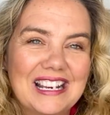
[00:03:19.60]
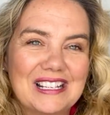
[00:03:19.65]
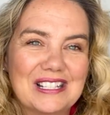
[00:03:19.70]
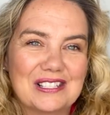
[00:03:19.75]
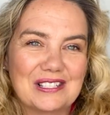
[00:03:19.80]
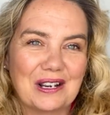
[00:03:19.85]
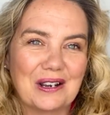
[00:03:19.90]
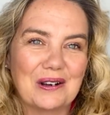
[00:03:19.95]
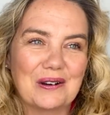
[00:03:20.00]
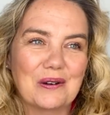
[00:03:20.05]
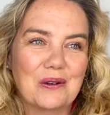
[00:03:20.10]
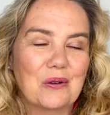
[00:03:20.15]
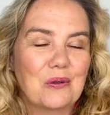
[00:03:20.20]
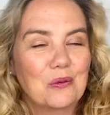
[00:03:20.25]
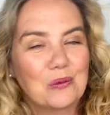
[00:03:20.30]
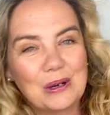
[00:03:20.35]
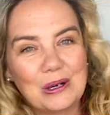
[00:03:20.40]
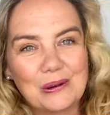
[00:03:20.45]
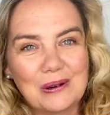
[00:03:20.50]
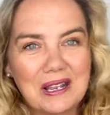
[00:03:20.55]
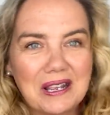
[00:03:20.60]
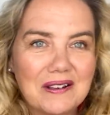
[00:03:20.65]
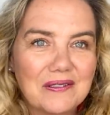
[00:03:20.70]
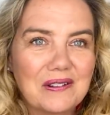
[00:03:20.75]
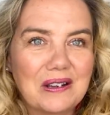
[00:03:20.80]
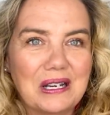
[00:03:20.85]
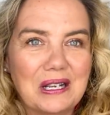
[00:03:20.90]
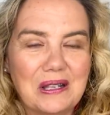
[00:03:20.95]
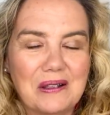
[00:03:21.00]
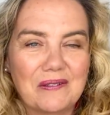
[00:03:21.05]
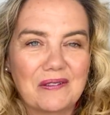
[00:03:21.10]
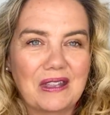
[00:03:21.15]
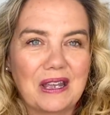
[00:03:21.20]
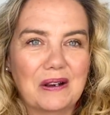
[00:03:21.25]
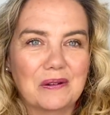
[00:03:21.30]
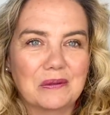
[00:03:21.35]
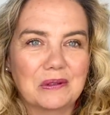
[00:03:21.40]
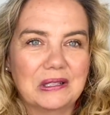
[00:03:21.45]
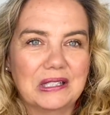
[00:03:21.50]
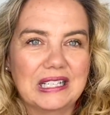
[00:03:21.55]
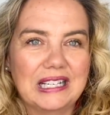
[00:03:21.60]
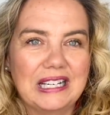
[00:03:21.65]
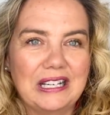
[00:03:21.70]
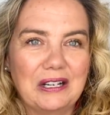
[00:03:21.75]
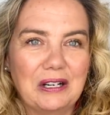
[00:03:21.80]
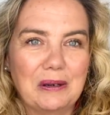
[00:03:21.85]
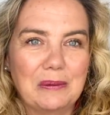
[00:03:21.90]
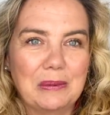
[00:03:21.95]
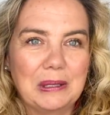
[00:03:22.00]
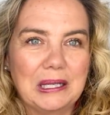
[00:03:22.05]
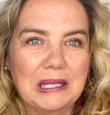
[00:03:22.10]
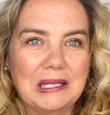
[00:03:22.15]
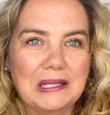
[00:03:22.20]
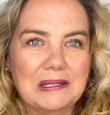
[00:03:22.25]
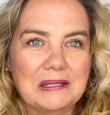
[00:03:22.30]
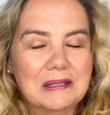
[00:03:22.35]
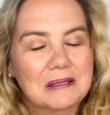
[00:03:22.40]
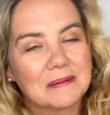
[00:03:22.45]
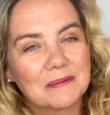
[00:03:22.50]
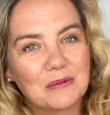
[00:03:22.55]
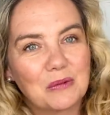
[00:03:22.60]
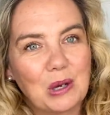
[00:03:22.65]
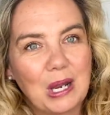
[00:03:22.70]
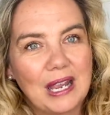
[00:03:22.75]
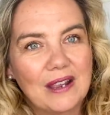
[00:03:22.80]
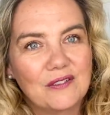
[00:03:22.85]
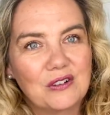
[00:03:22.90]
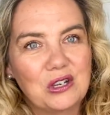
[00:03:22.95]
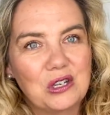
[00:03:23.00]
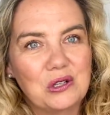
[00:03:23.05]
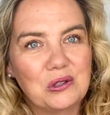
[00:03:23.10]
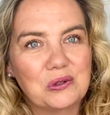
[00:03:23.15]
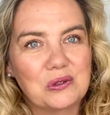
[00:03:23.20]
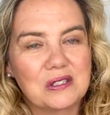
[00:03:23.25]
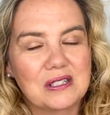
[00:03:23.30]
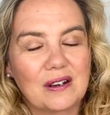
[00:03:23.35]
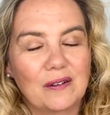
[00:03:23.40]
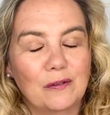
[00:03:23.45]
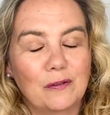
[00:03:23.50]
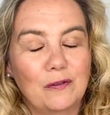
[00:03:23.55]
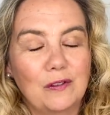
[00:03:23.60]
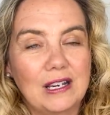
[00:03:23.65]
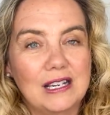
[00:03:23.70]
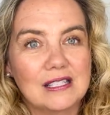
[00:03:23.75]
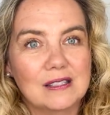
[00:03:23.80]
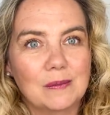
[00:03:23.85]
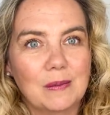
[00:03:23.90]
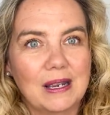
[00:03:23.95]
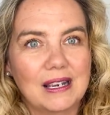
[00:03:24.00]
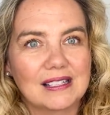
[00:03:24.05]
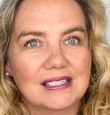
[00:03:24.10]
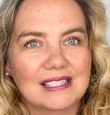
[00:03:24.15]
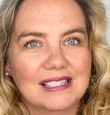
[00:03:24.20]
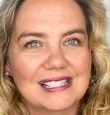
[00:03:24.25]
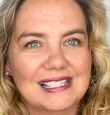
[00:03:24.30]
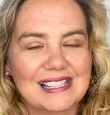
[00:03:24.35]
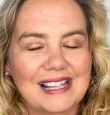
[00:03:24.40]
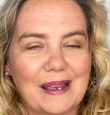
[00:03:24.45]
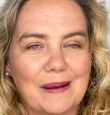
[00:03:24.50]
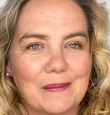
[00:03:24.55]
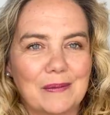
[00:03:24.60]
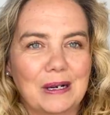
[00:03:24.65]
So we don't have any of that really here because we haven't used face masks that